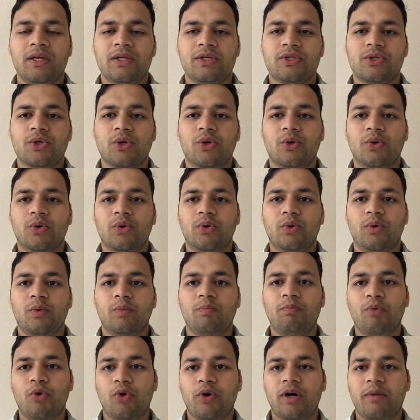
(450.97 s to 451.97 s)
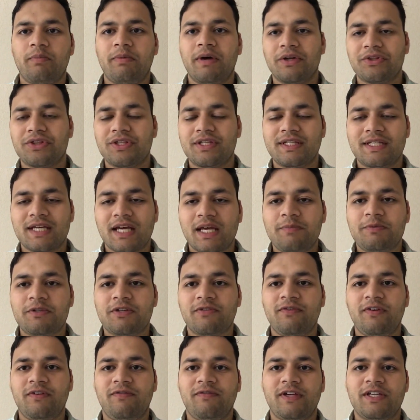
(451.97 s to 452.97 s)
So more about the types
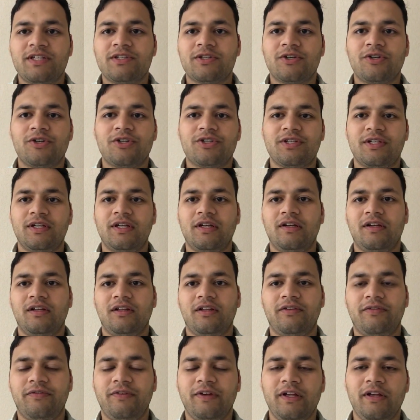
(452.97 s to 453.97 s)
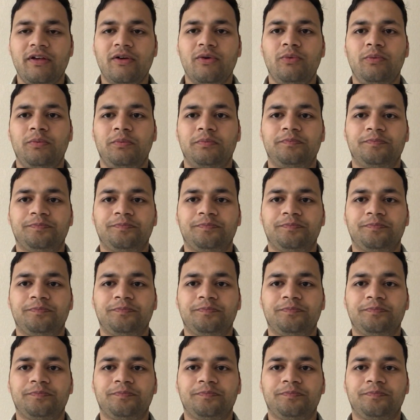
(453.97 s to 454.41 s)
of investors in another video,